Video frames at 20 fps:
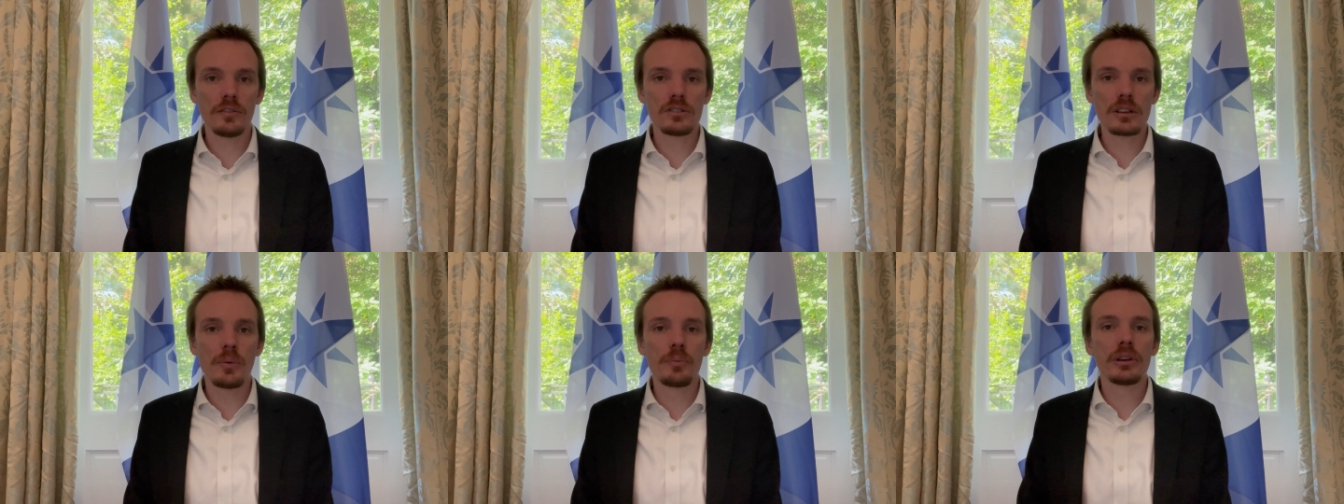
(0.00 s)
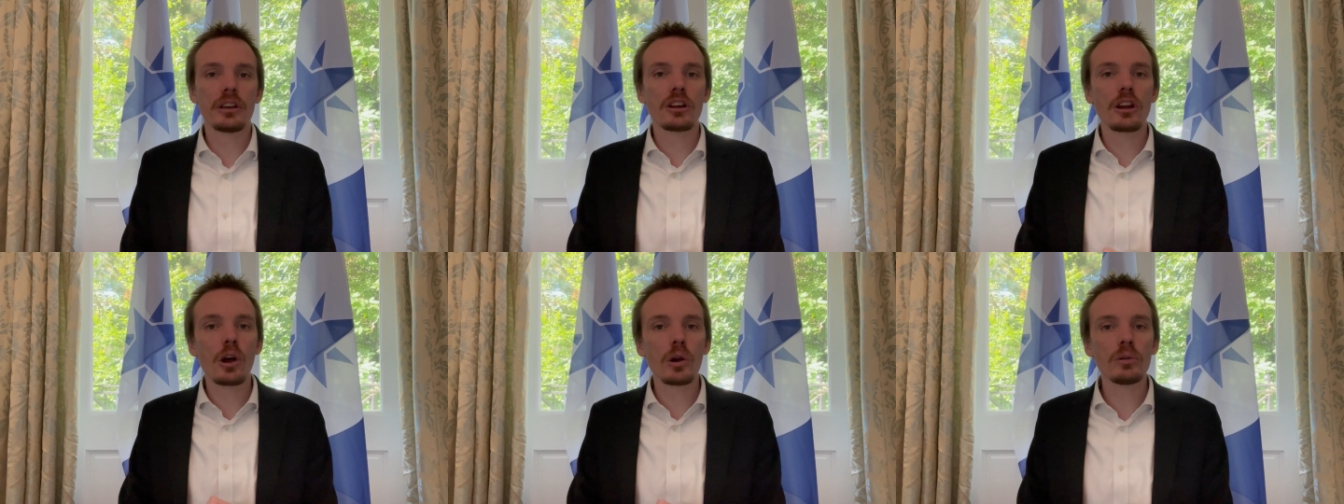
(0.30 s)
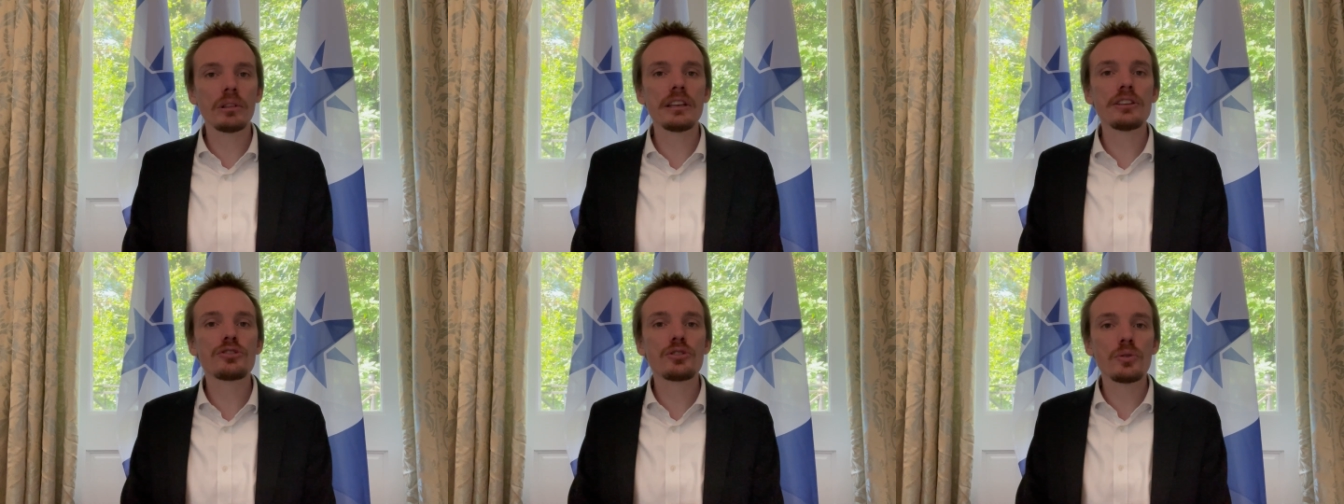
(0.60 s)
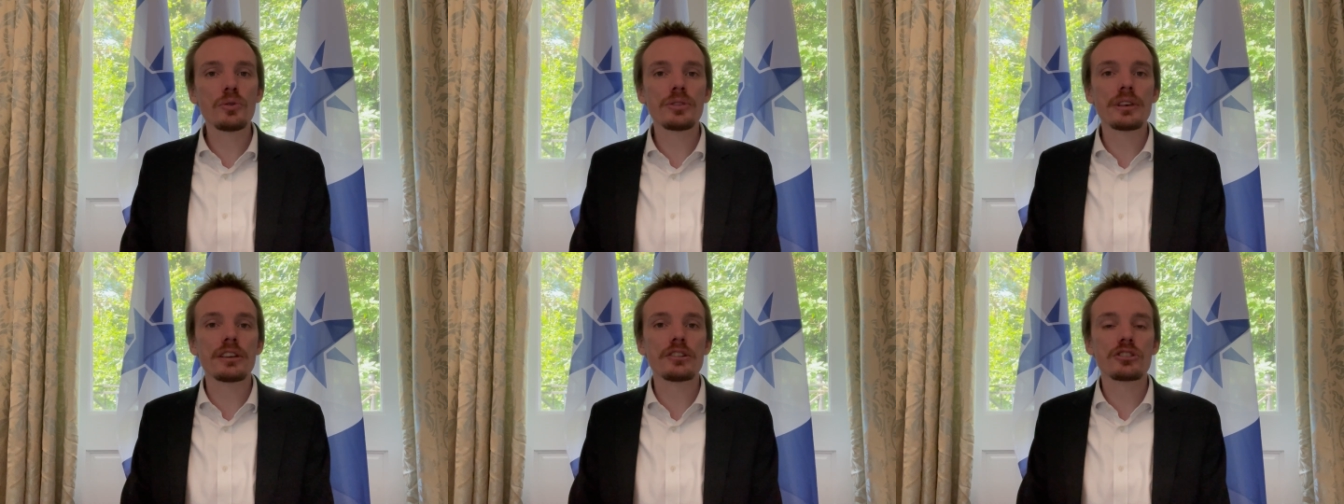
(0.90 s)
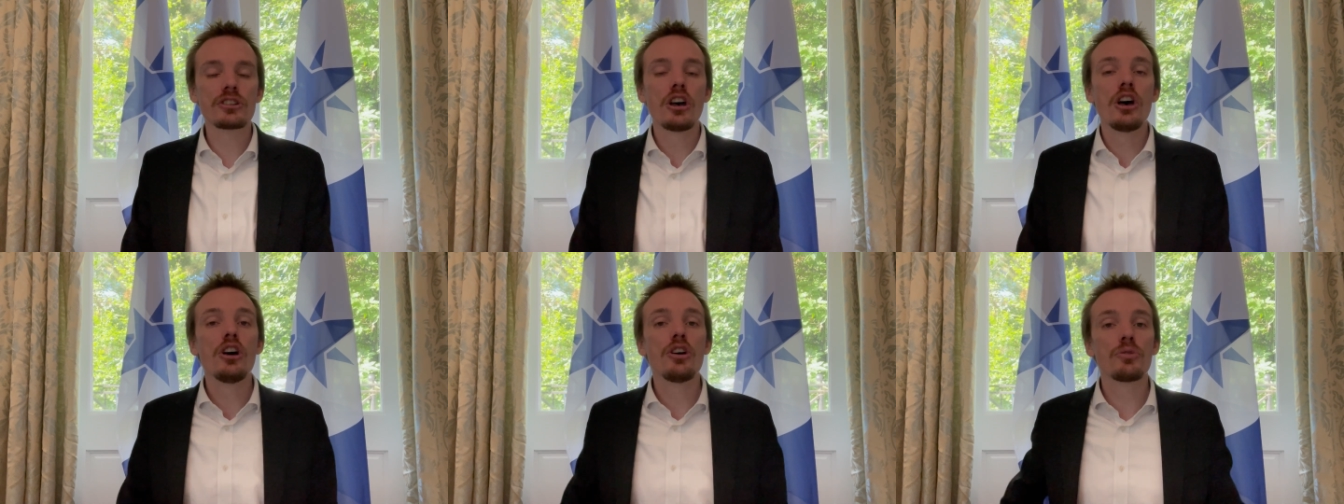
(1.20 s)
And we can only do this
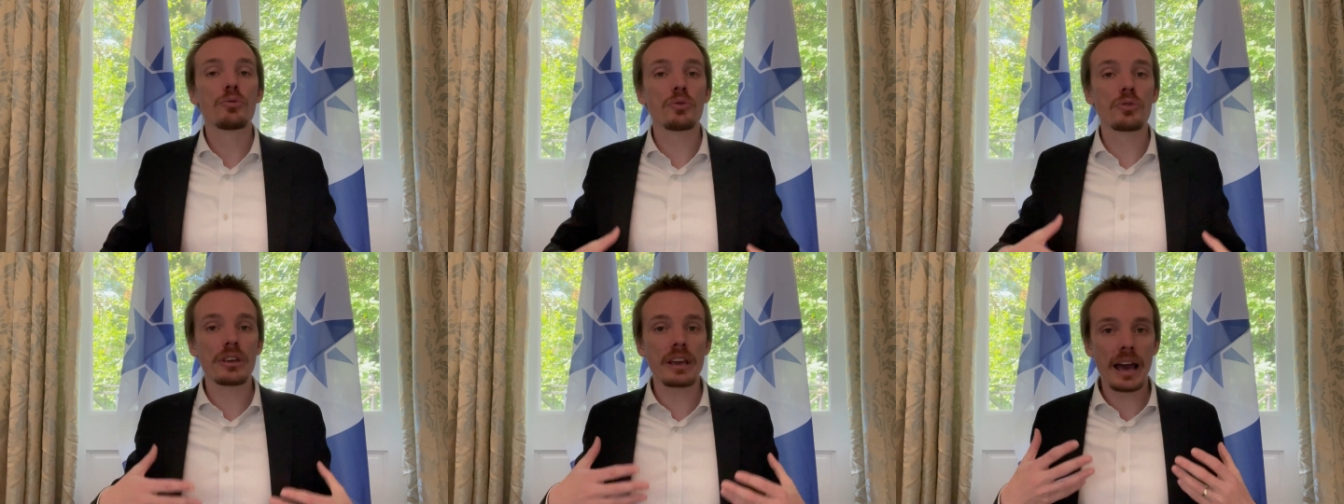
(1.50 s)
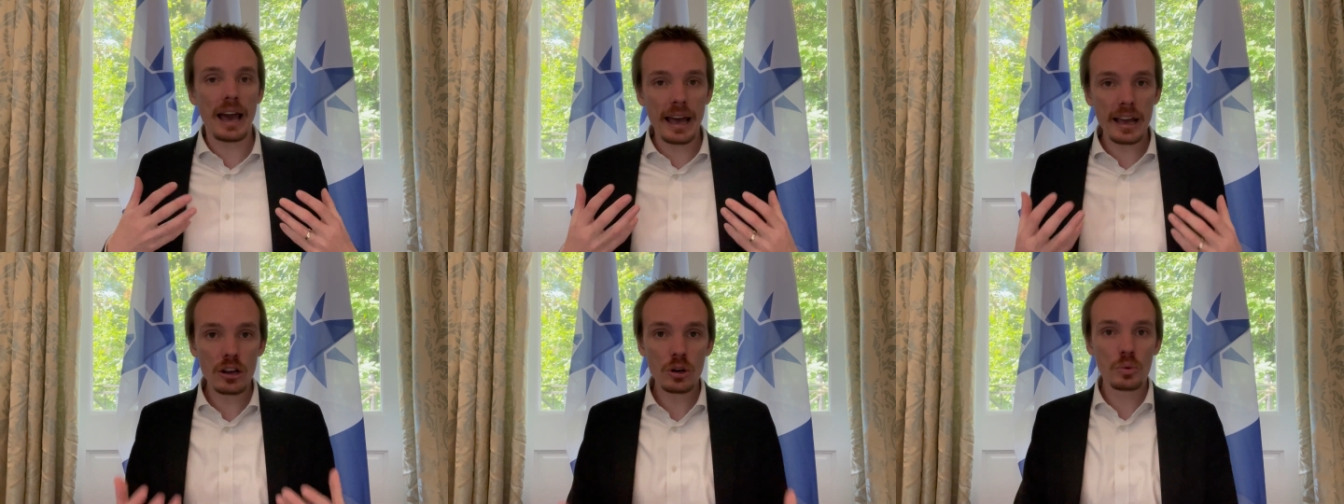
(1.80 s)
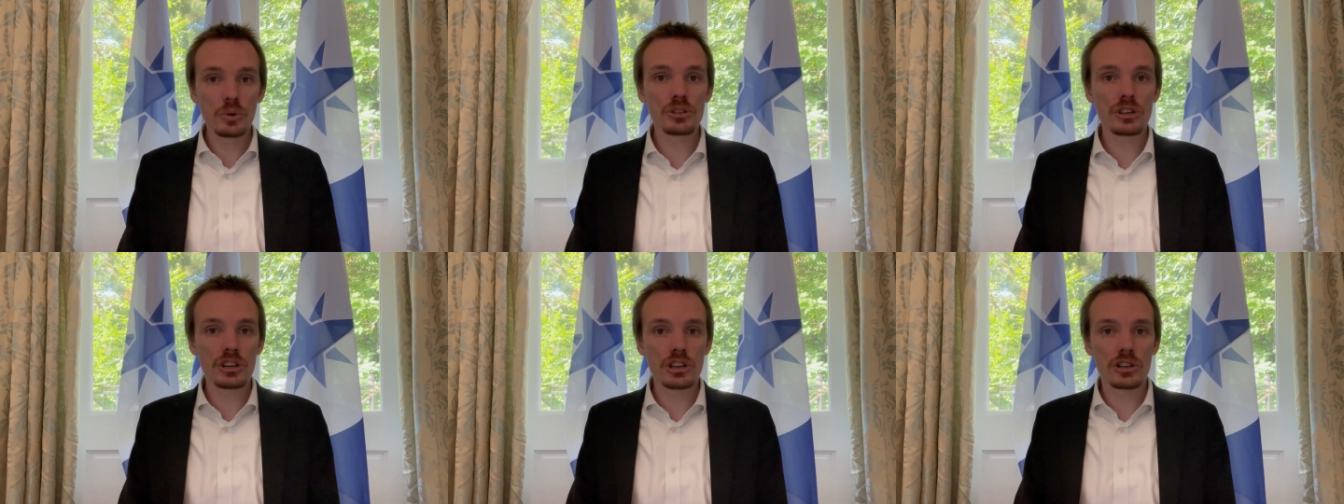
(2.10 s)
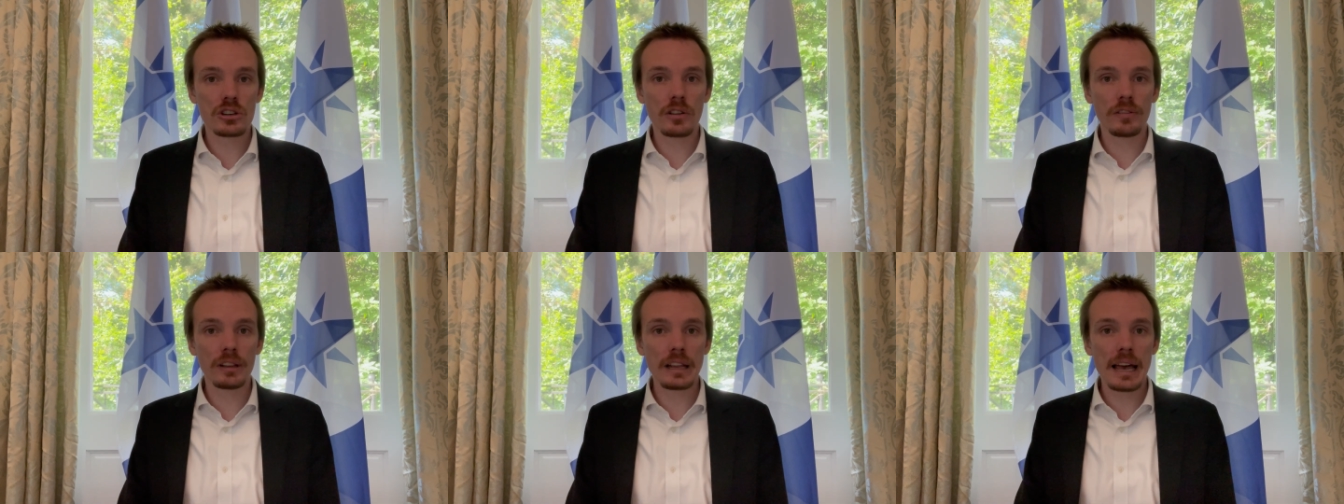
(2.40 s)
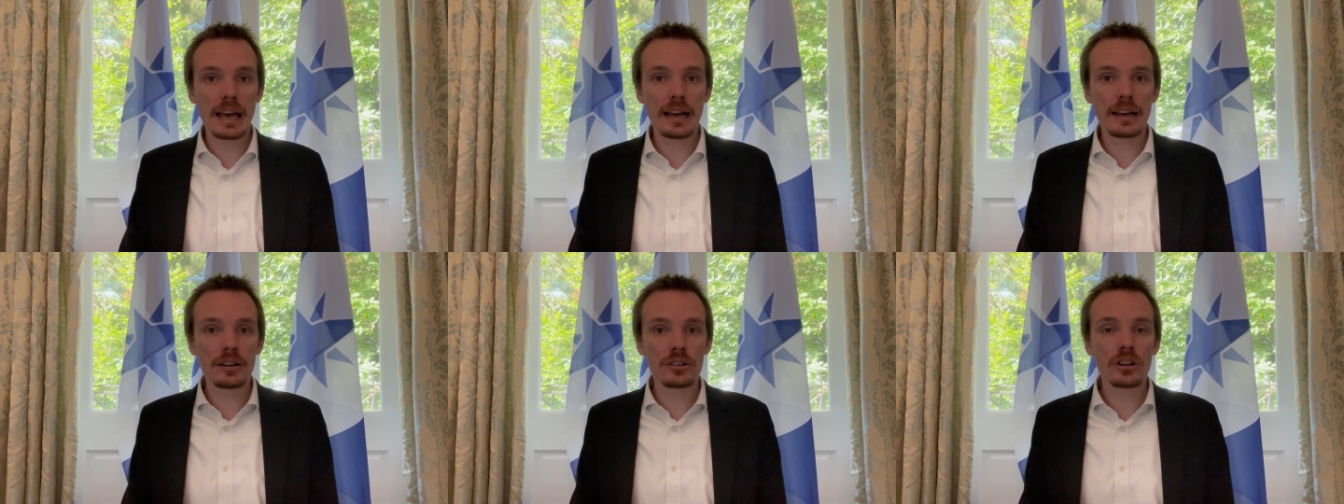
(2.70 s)
through the acquisition of
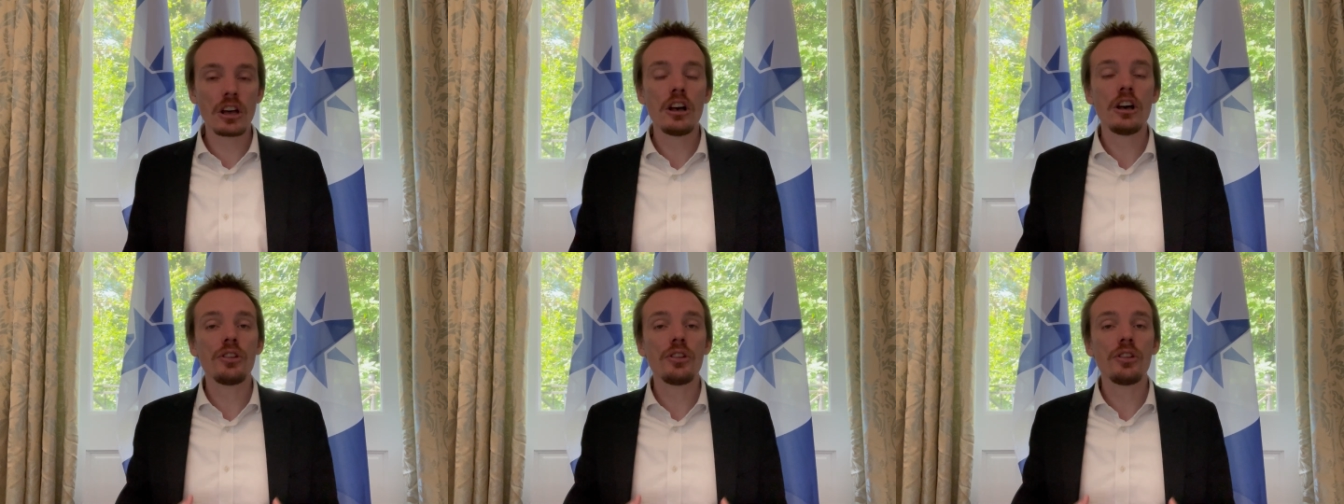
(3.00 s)
land,